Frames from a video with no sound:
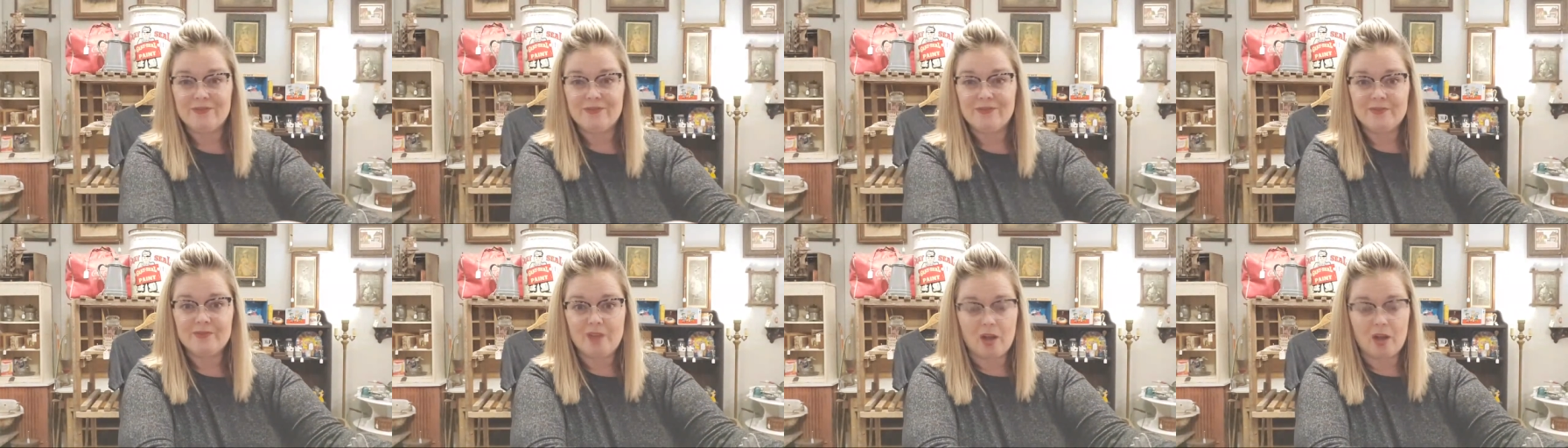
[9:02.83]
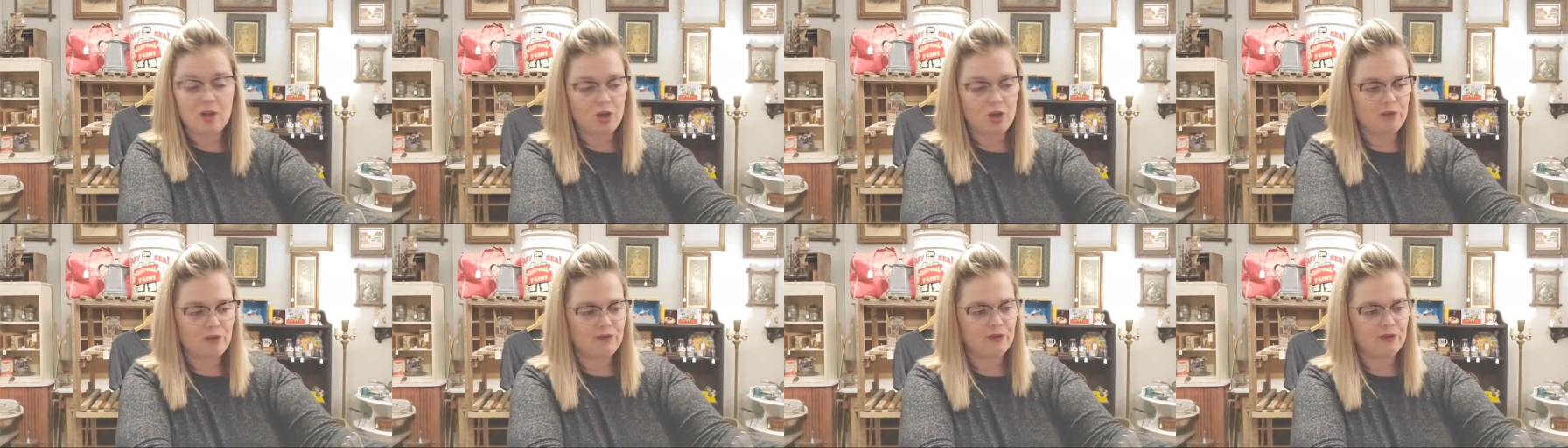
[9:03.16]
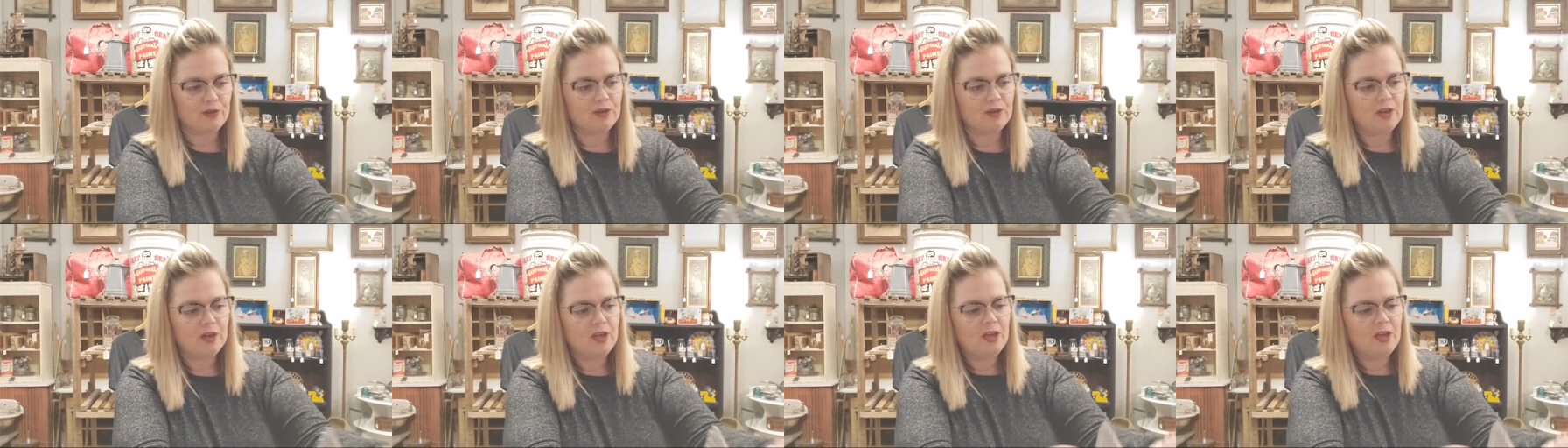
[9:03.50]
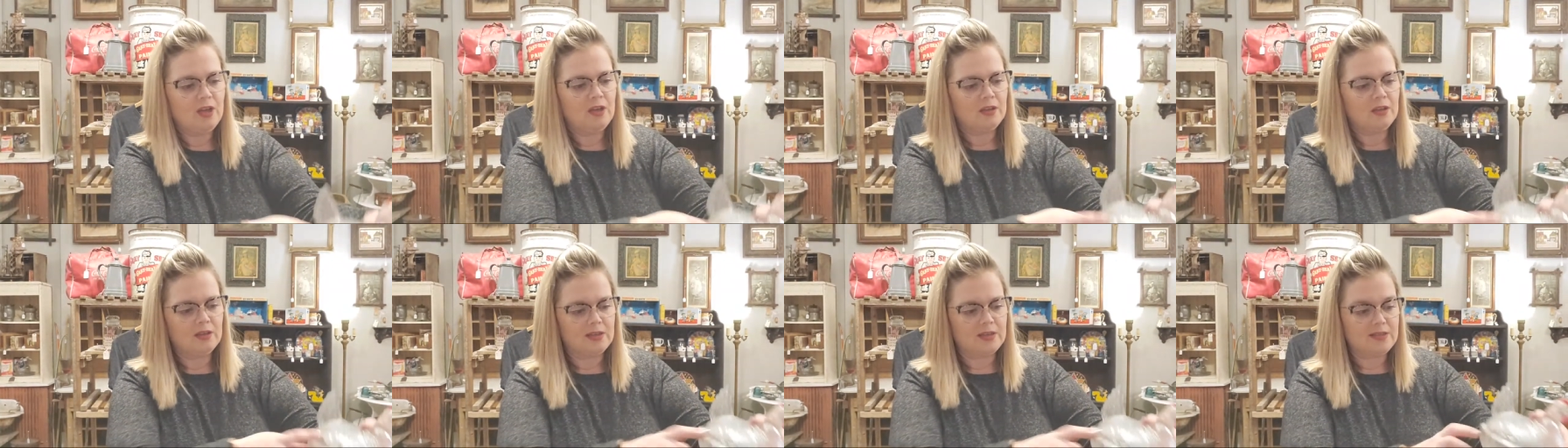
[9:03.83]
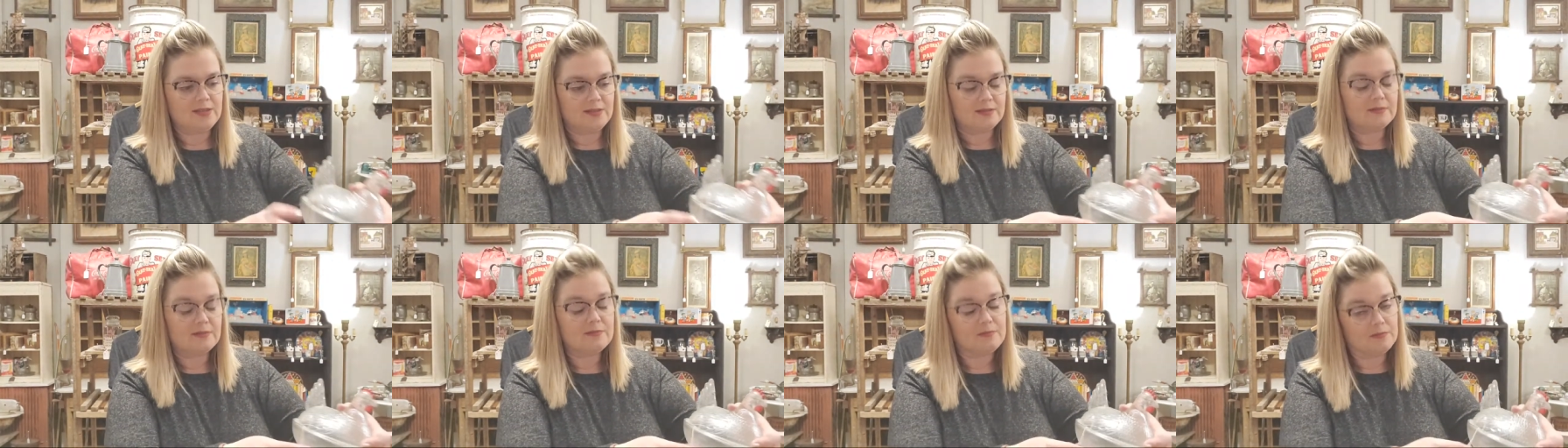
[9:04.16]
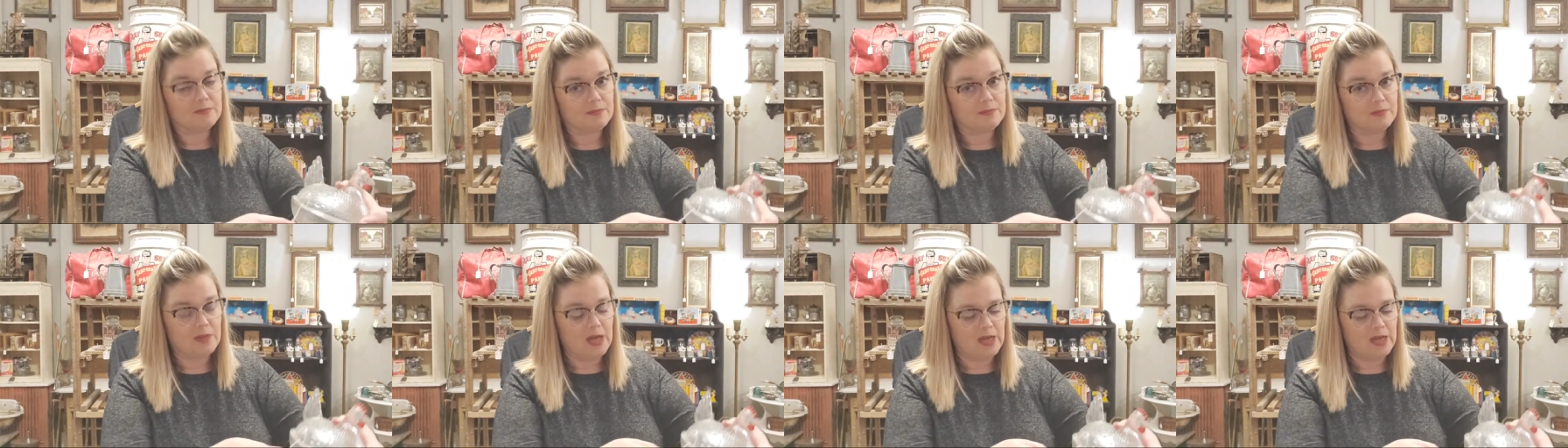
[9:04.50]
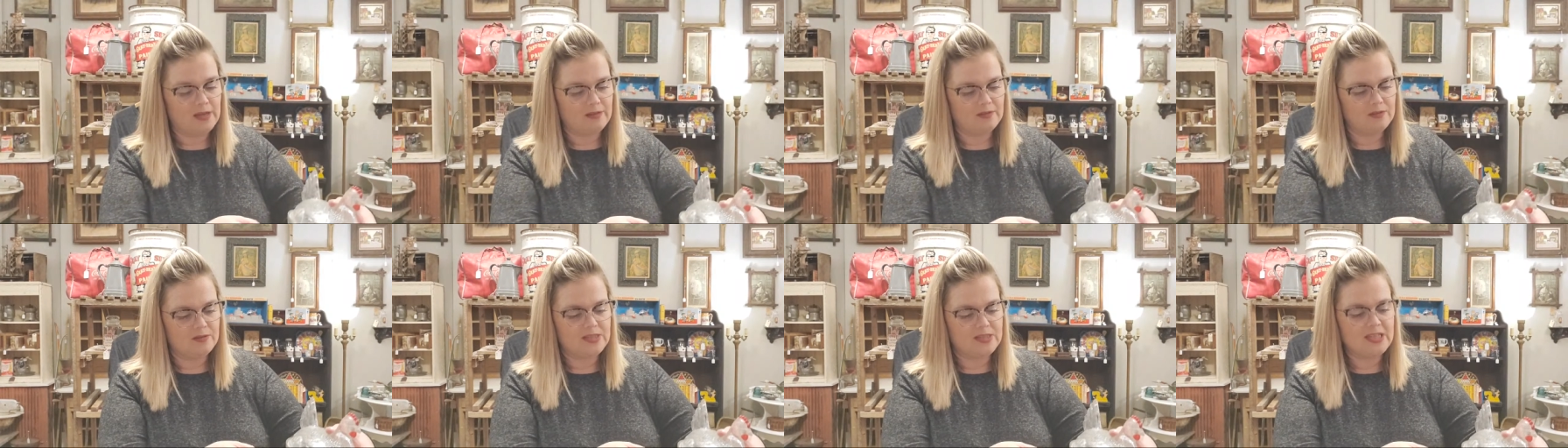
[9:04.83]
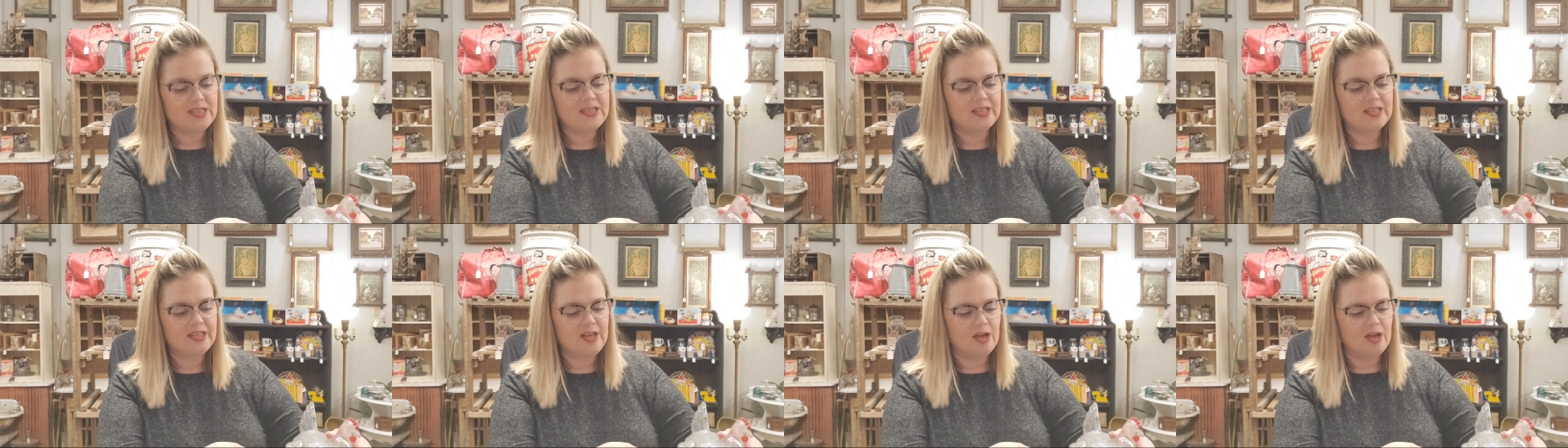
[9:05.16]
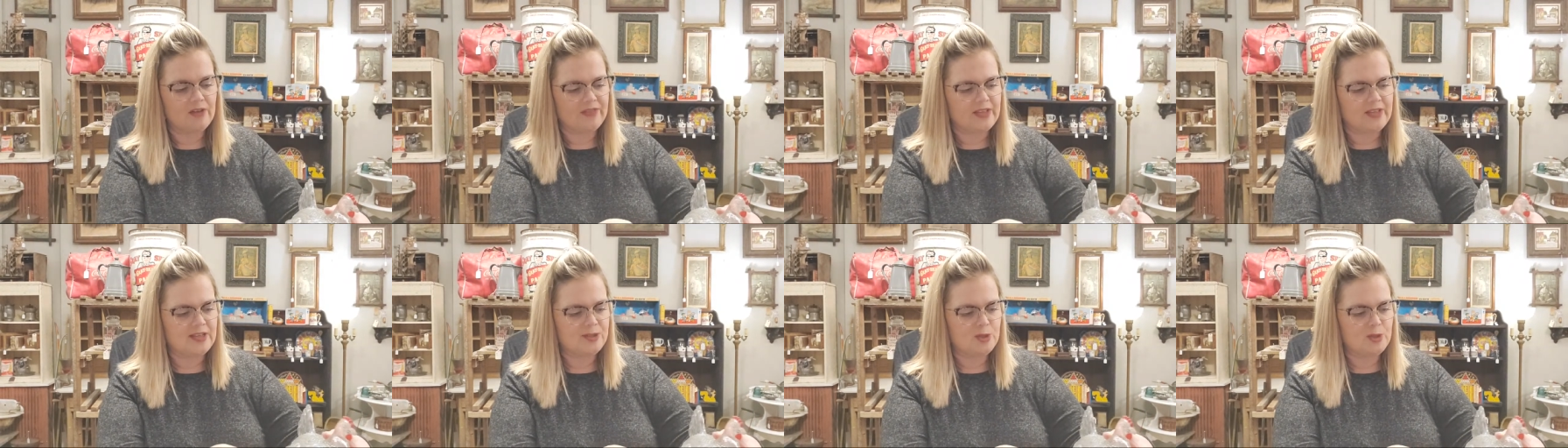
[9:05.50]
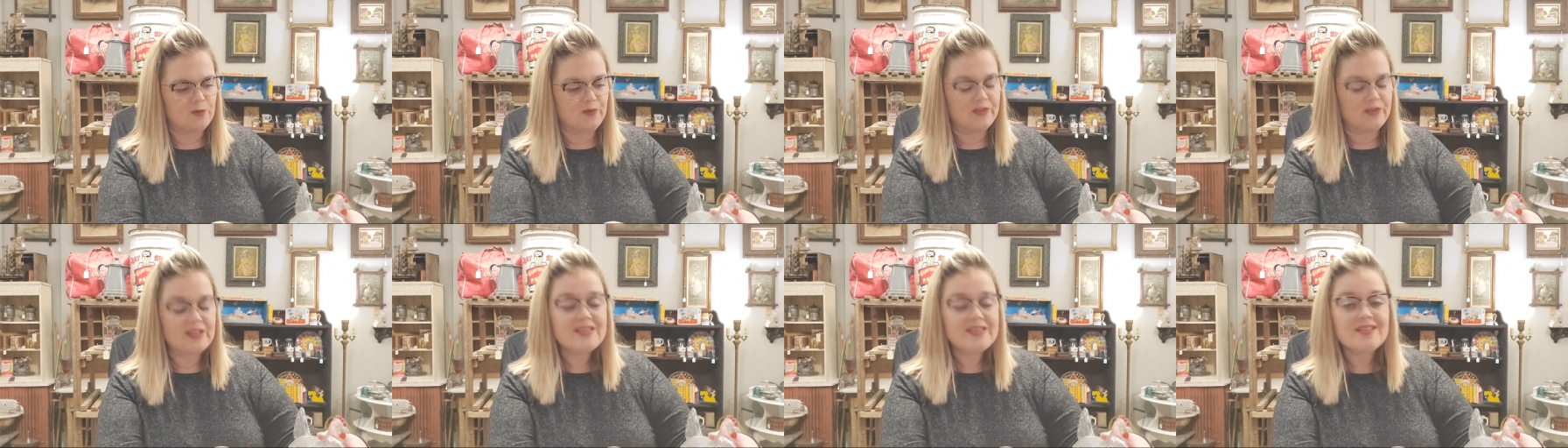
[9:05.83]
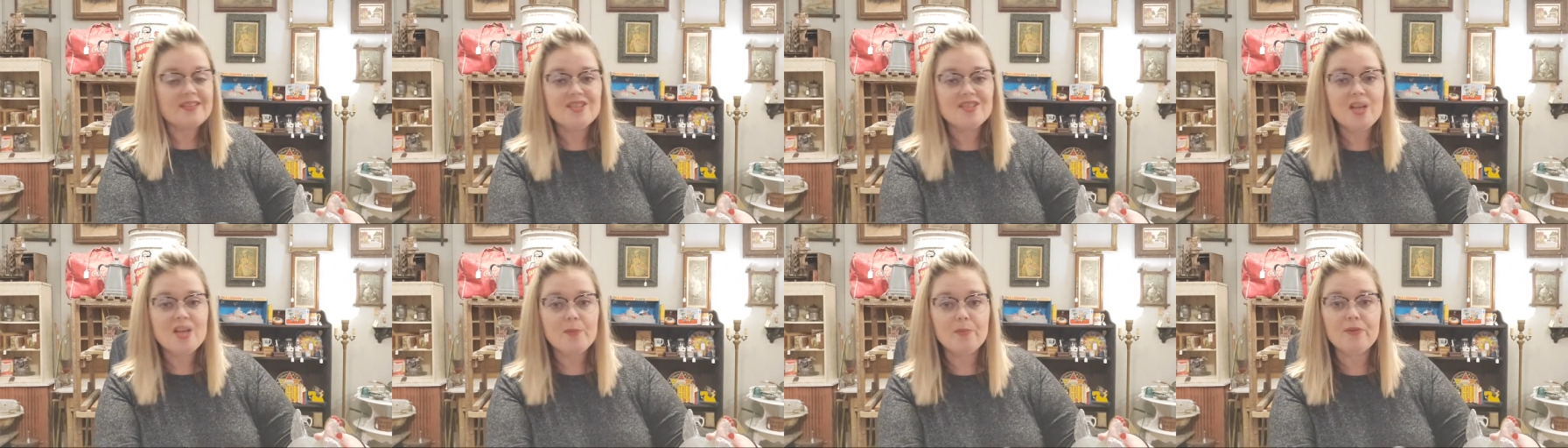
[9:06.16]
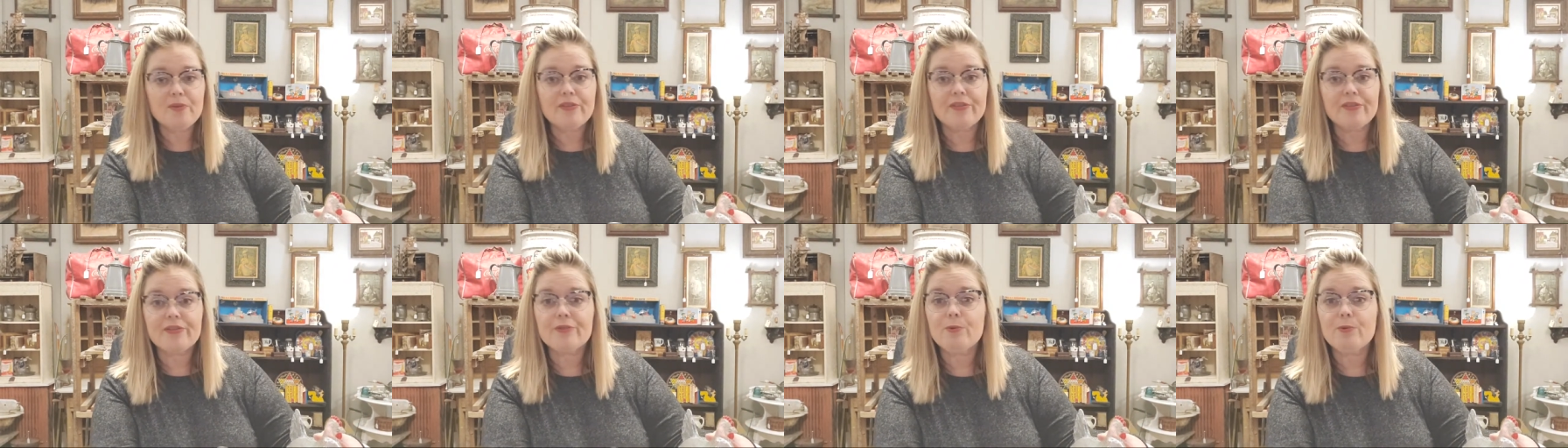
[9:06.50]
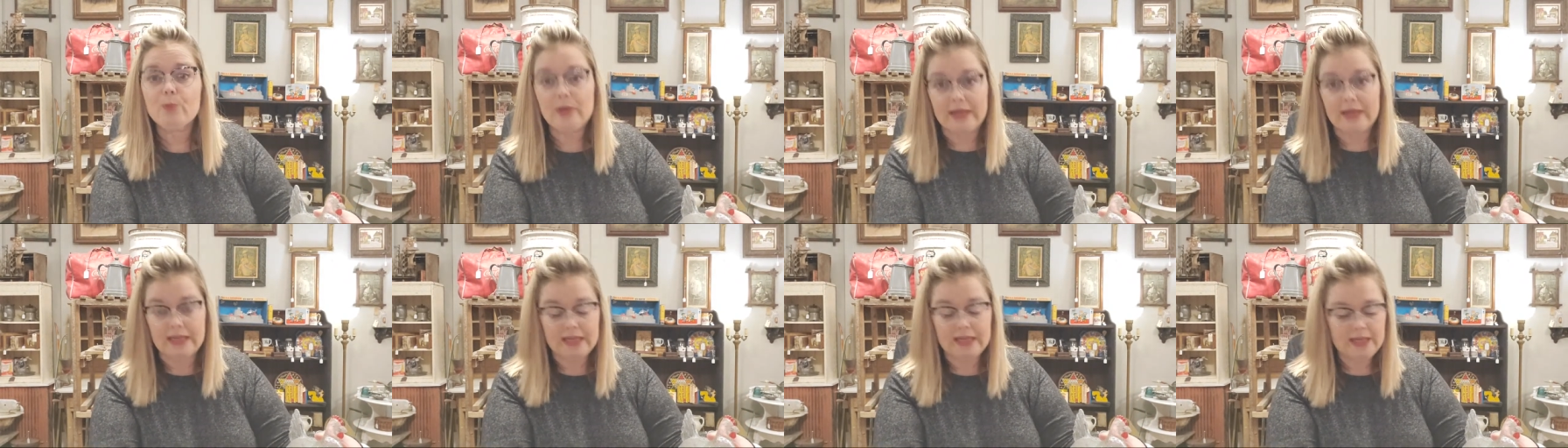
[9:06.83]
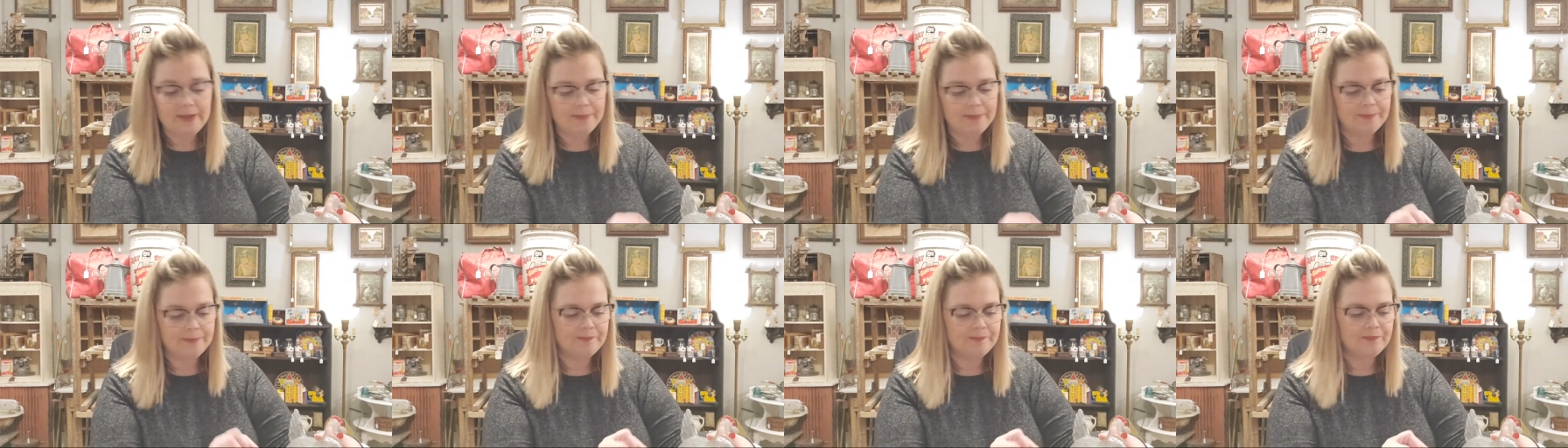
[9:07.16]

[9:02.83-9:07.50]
knock over because I tend to knock things over. This is number three.